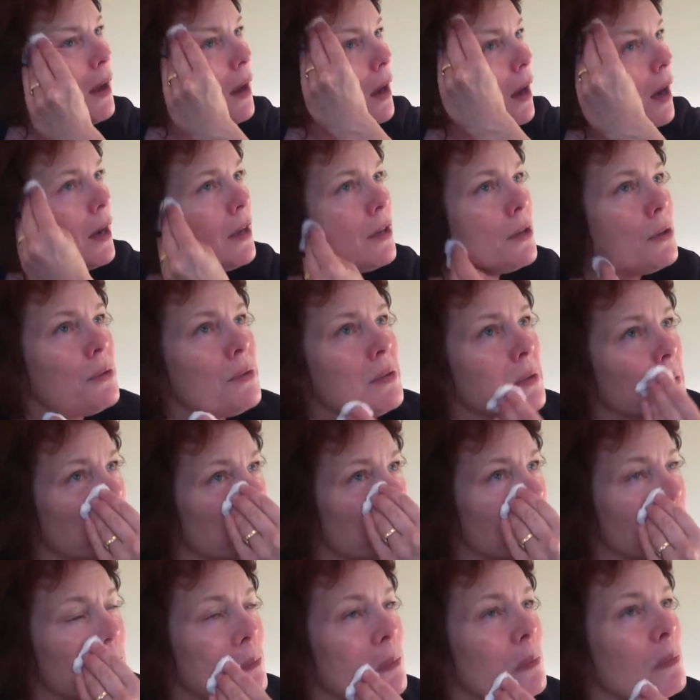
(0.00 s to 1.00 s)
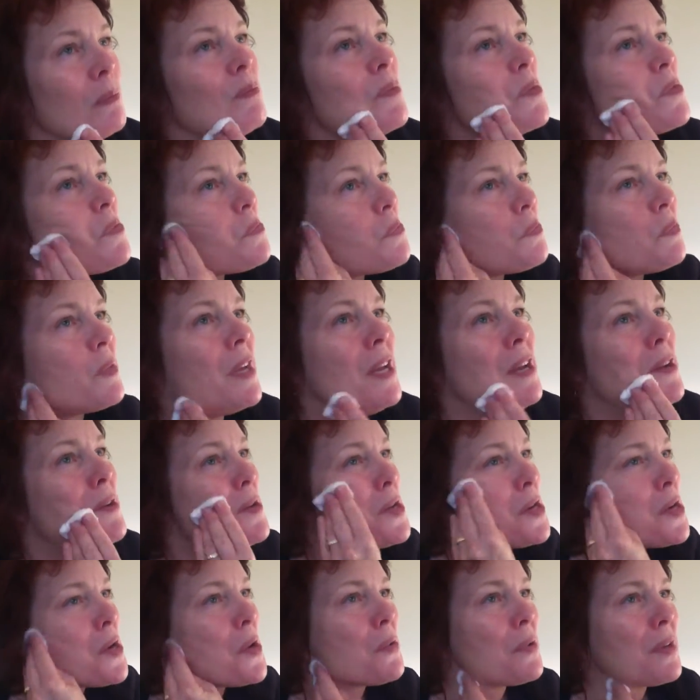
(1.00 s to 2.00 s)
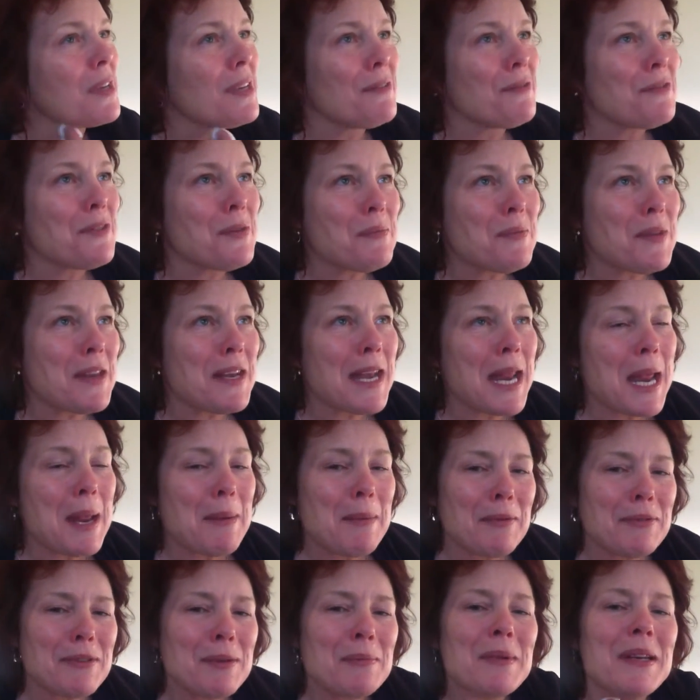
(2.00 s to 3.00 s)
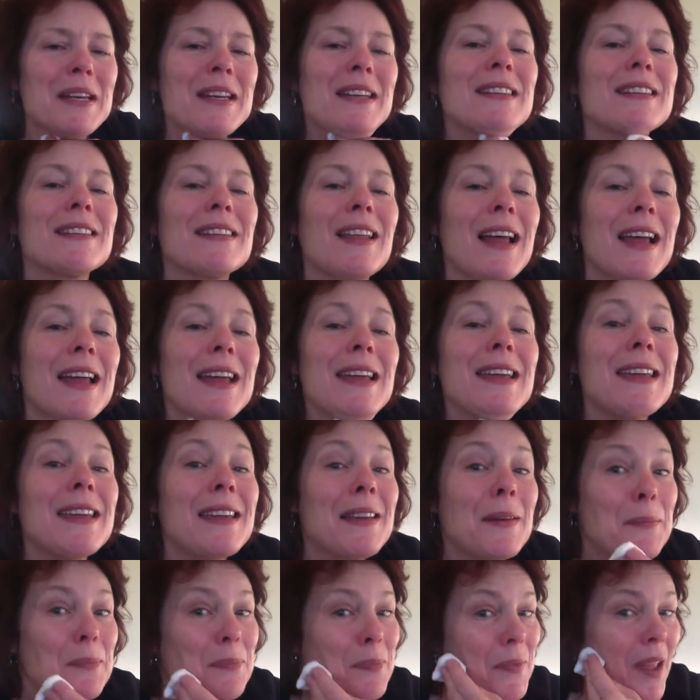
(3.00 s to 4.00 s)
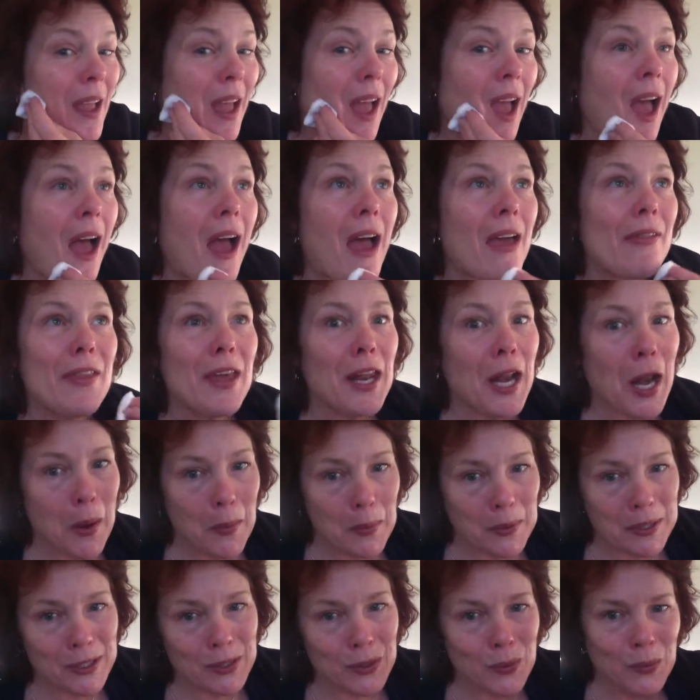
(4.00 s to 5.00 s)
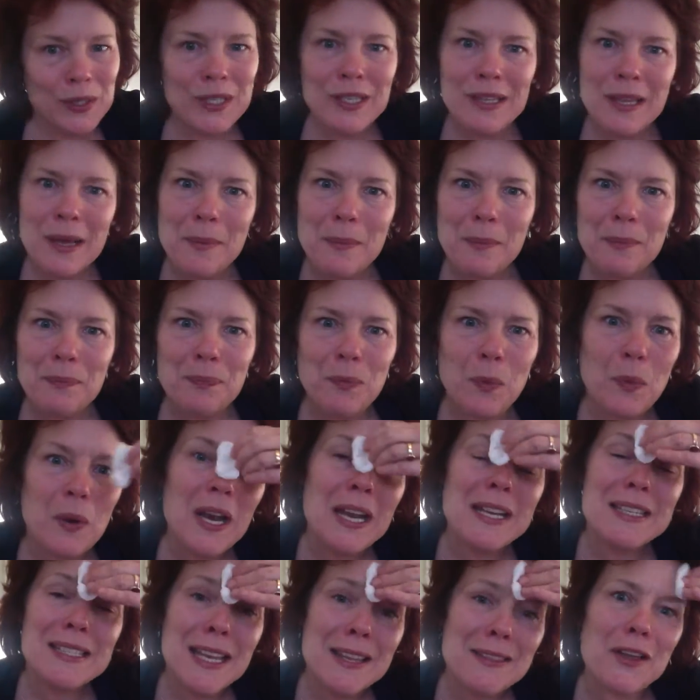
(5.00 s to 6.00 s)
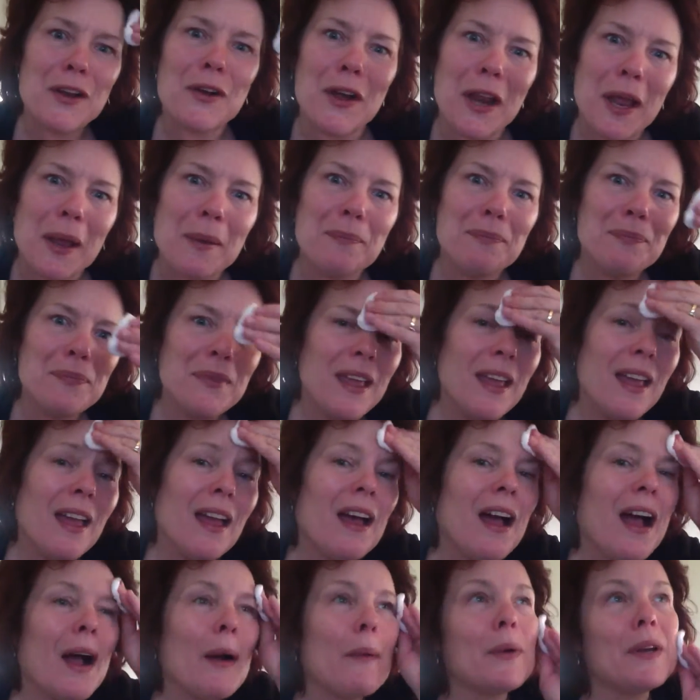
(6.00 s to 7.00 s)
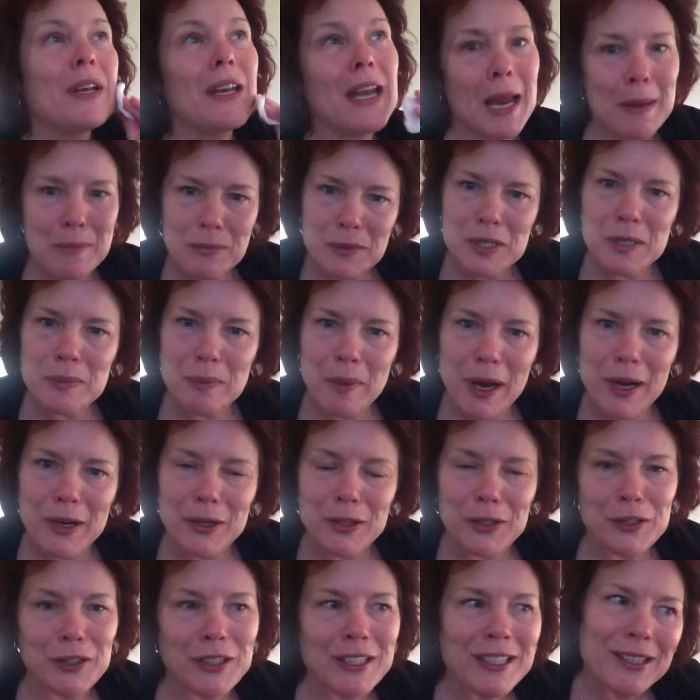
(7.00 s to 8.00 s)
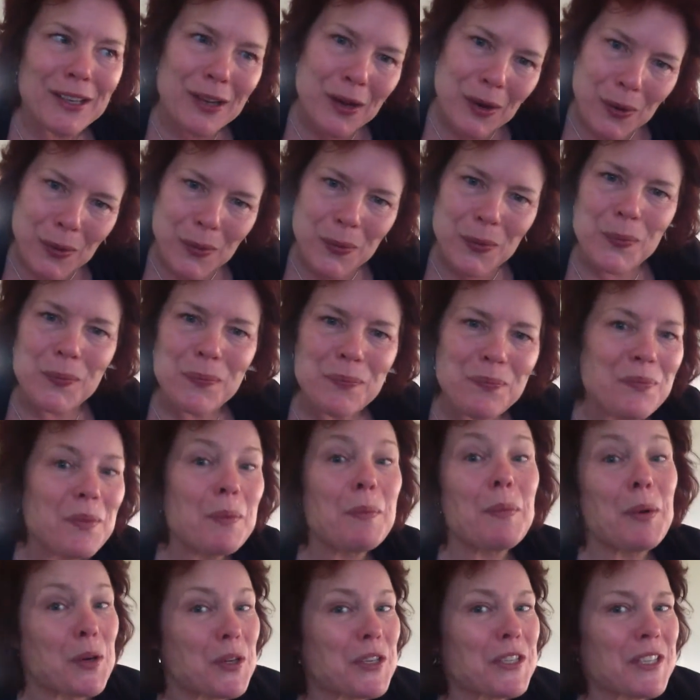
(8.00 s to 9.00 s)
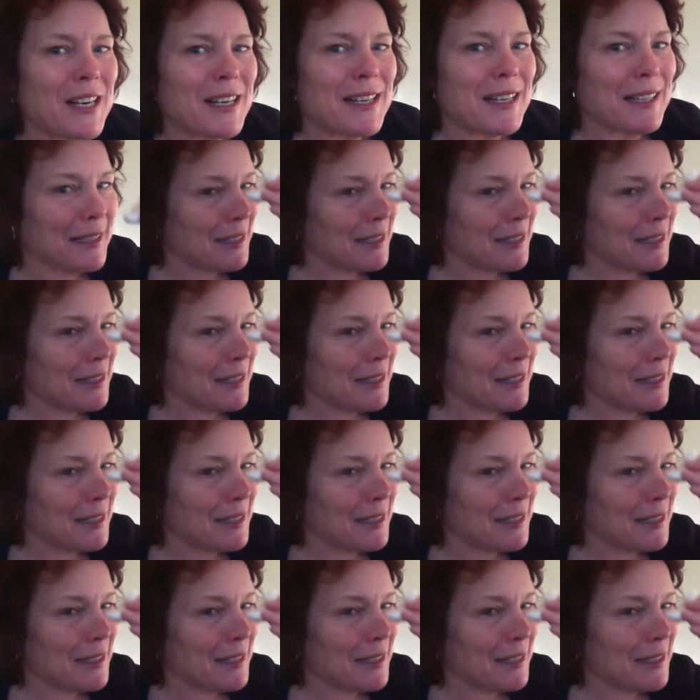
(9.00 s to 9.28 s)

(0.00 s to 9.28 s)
I used to give them the name of somebody I didn't like, and then I would squish them when I said their name. I would name the spider, the person I didn't